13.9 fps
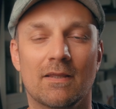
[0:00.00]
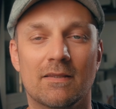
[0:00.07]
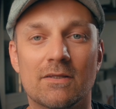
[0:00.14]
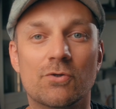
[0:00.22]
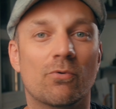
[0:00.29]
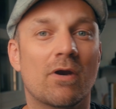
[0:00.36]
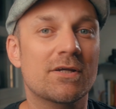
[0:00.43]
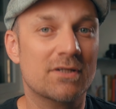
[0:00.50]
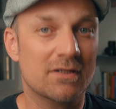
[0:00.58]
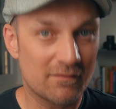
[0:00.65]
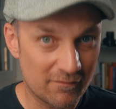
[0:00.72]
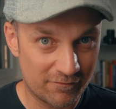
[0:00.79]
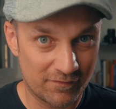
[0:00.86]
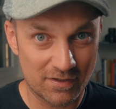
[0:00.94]
the duration
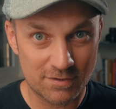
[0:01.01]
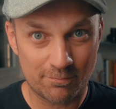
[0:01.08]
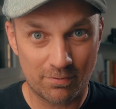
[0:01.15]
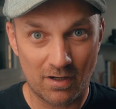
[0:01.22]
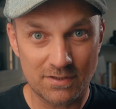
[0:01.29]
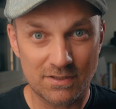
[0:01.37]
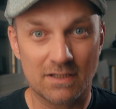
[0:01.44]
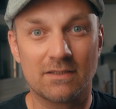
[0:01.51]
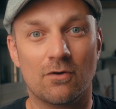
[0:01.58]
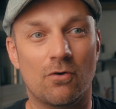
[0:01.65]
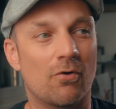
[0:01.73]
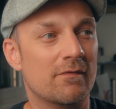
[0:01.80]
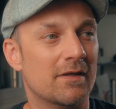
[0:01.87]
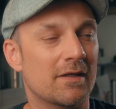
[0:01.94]
of the finished project,
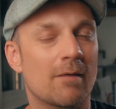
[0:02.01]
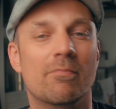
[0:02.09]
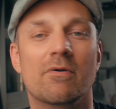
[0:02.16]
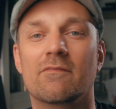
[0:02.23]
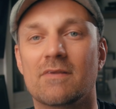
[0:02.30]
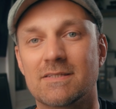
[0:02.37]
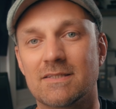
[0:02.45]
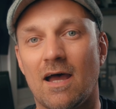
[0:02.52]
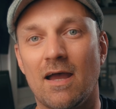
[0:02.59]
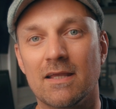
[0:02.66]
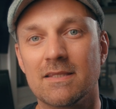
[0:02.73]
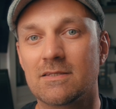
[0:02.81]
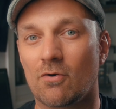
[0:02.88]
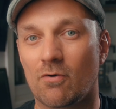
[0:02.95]
or the number of
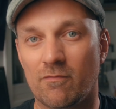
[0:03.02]
designs or